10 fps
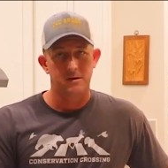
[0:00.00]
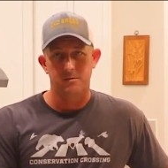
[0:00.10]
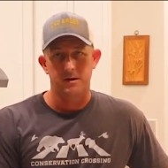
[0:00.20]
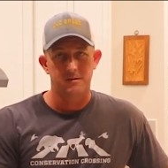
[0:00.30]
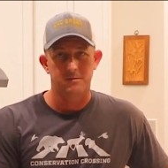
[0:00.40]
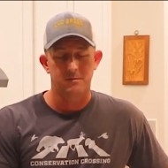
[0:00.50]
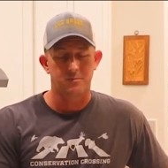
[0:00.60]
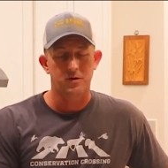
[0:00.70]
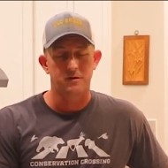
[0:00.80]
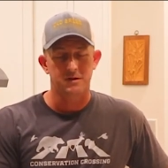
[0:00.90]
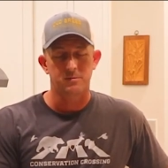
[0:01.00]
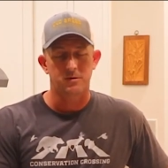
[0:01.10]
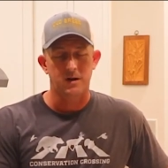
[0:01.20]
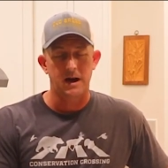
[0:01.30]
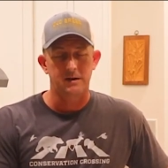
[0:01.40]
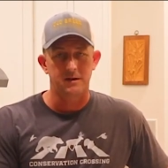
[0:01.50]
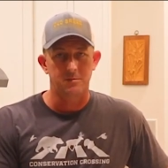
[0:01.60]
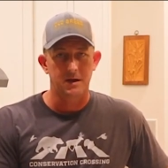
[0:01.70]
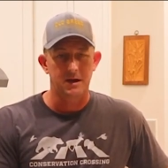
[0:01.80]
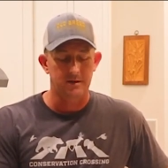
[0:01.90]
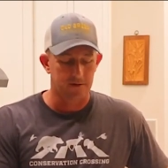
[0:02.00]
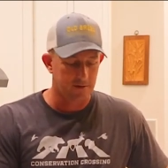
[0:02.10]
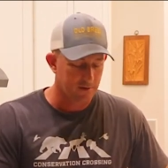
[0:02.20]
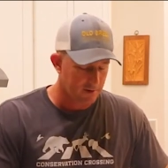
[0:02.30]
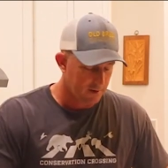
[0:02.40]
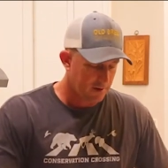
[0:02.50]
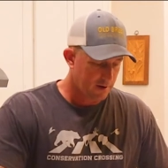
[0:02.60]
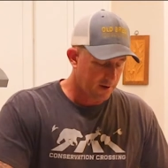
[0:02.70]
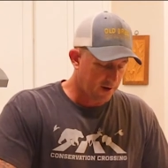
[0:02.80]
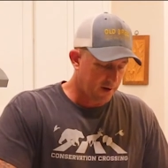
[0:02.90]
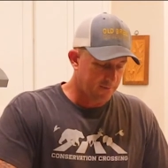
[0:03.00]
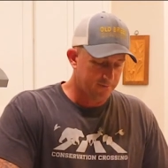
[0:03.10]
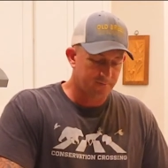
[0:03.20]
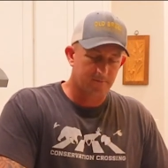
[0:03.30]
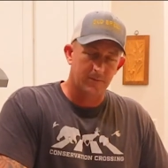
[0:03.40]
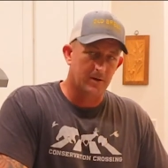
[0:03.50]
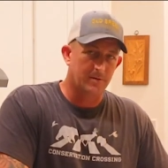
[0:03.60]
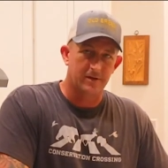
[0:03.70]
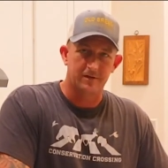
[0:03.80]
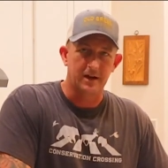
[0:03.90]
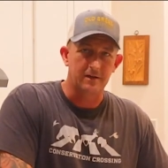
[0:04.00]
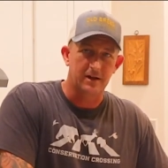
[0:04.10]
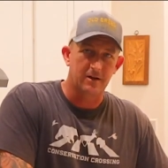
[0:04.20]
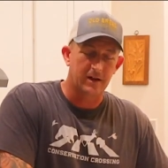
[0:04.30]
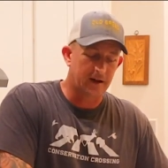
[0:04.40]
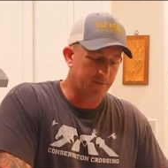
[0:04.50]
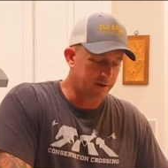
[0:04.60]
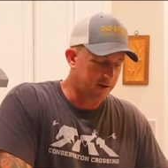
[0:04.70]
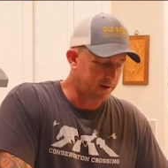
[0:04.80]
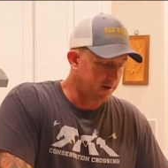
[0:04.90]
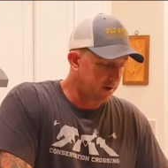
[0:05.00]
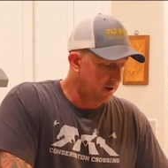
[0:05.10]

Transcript: I mean, pretty simple, grinding the meat and you know, putting the seasoning and all that, but